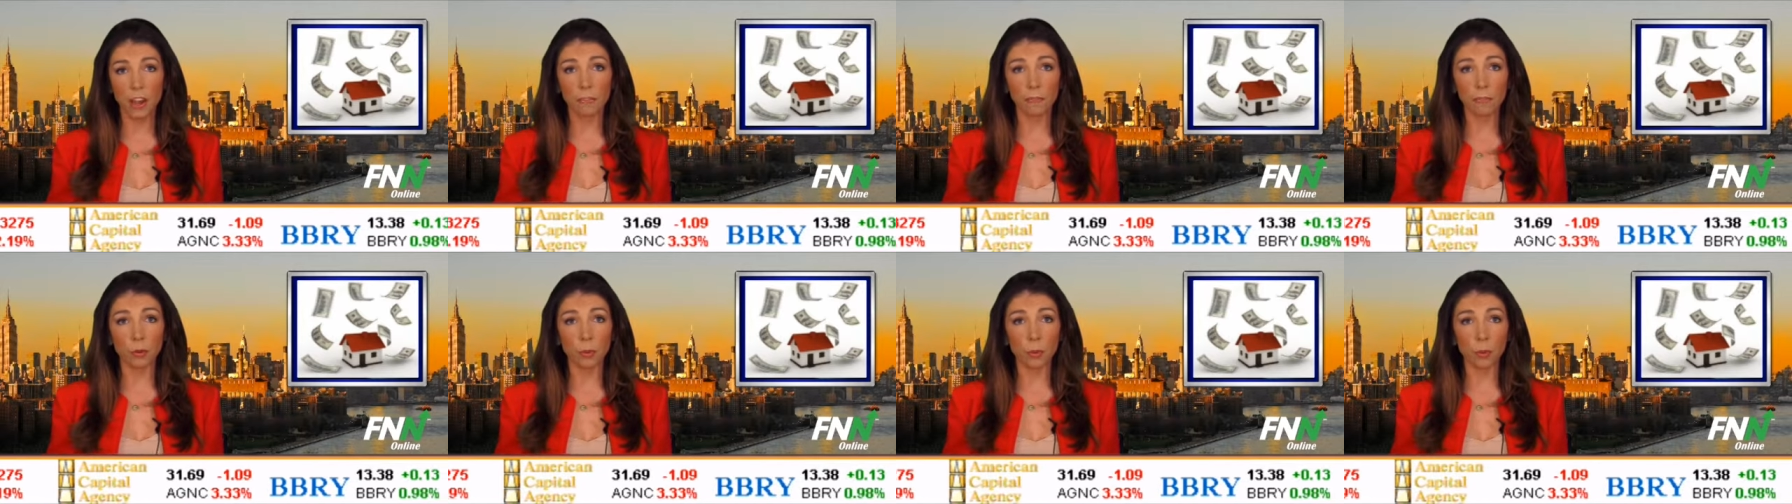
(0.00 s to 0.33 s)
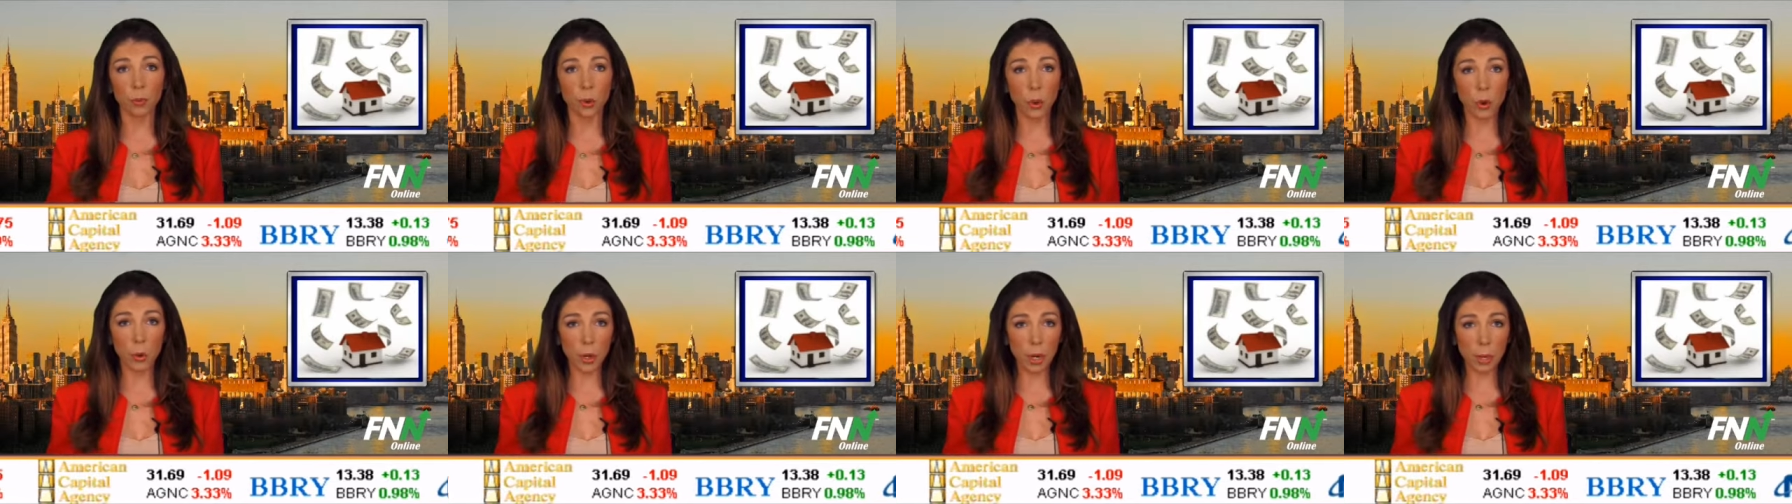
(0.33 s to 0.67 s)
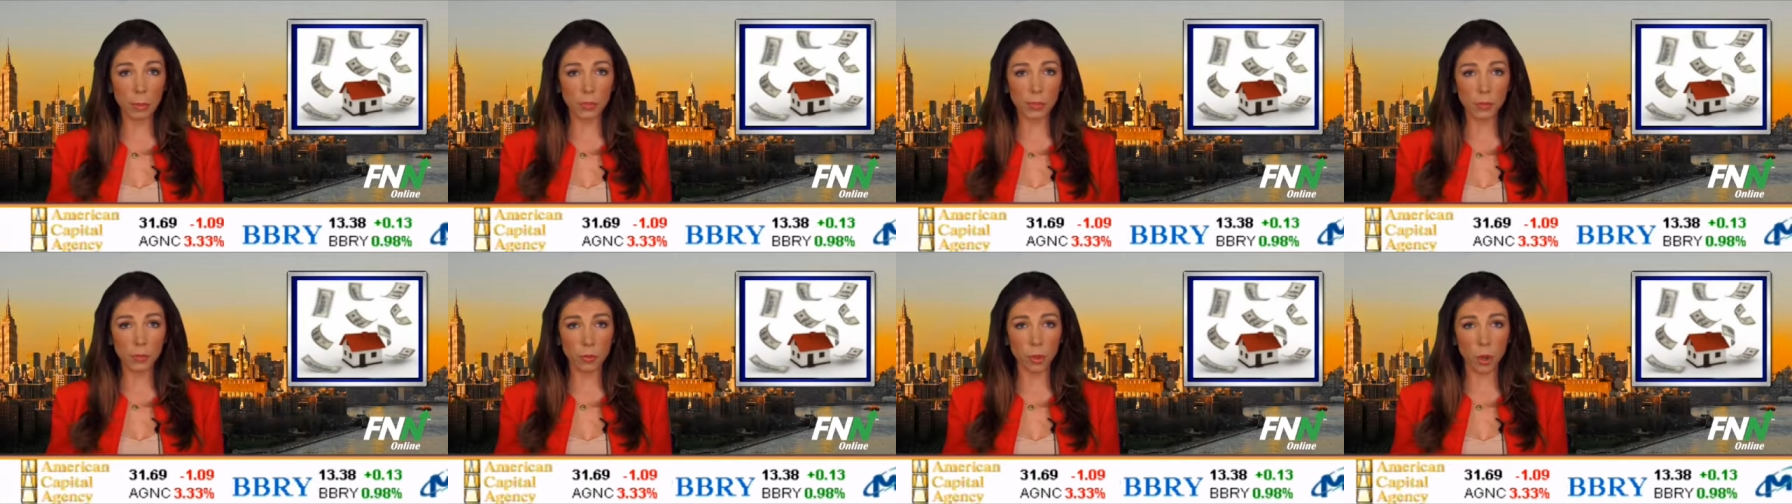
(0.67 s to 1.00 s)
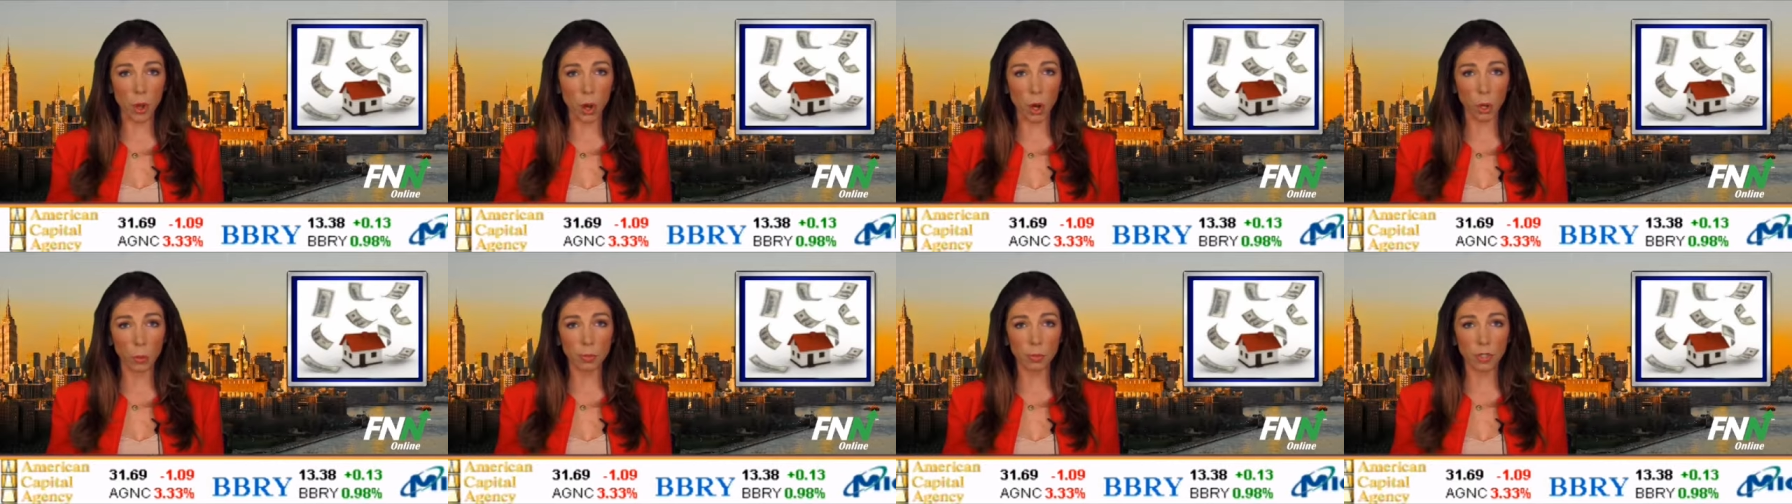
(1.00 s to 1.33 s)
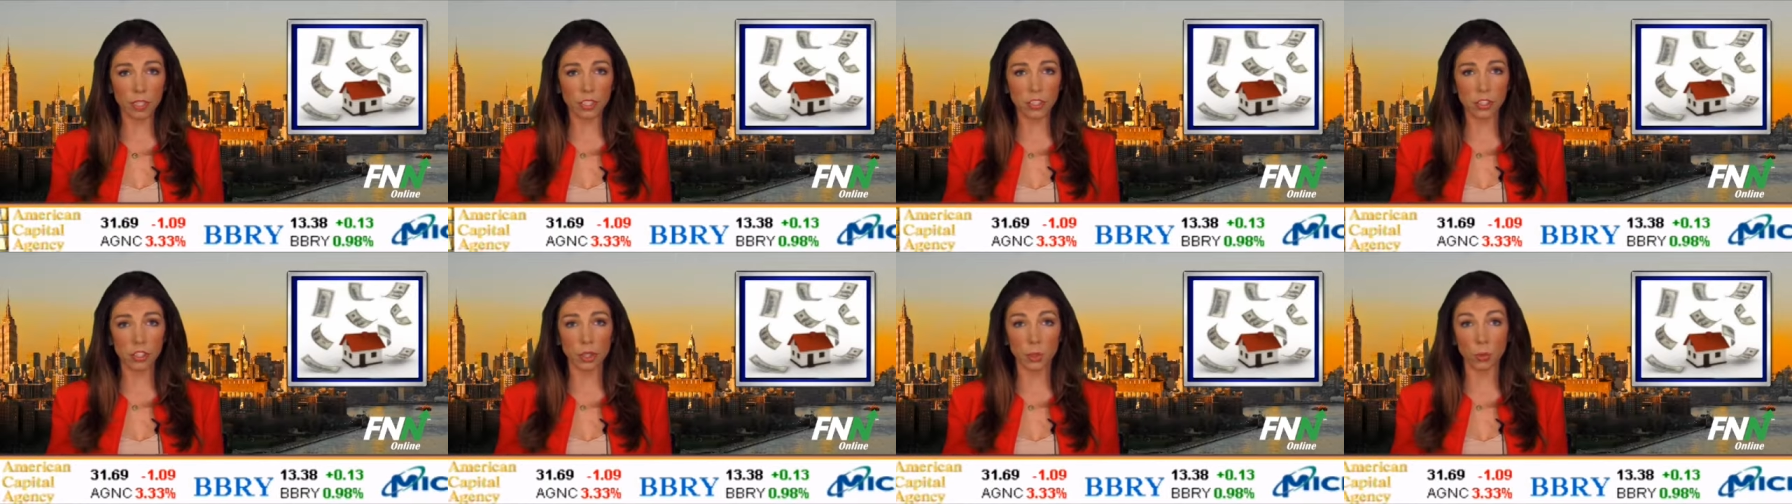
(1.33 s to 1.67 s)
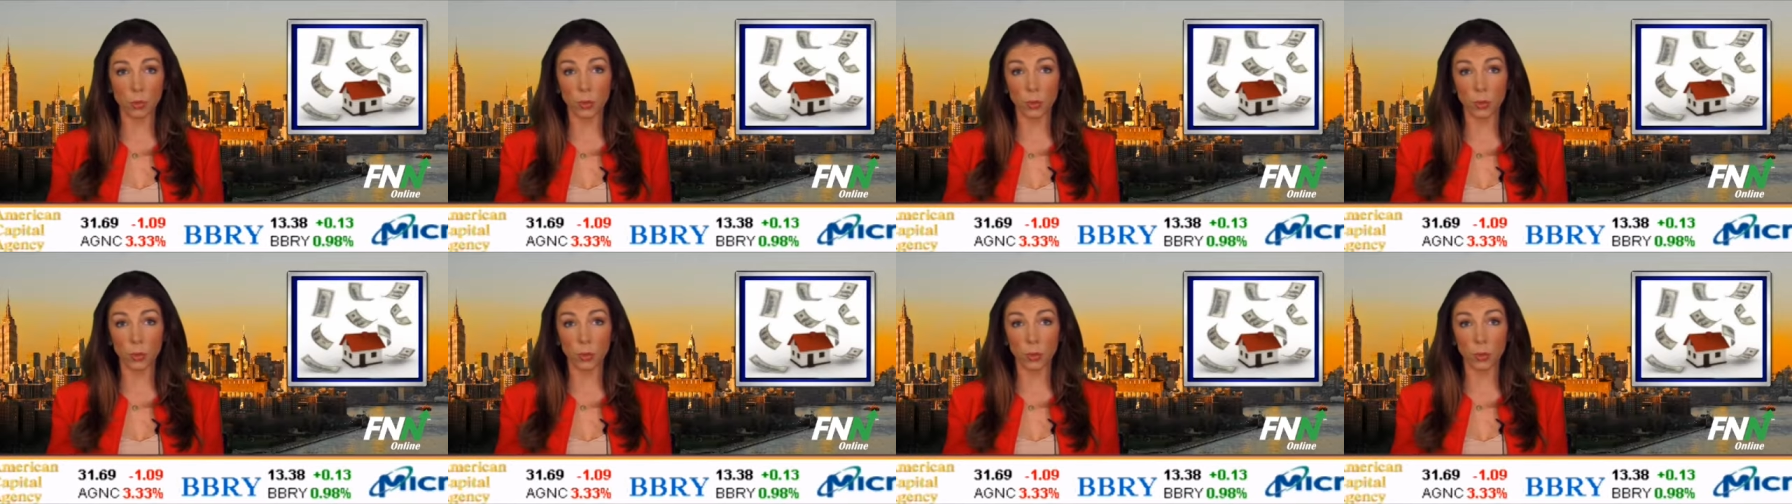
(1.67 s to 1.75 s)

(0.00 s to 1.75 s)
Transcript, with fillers: From programs for the homeless to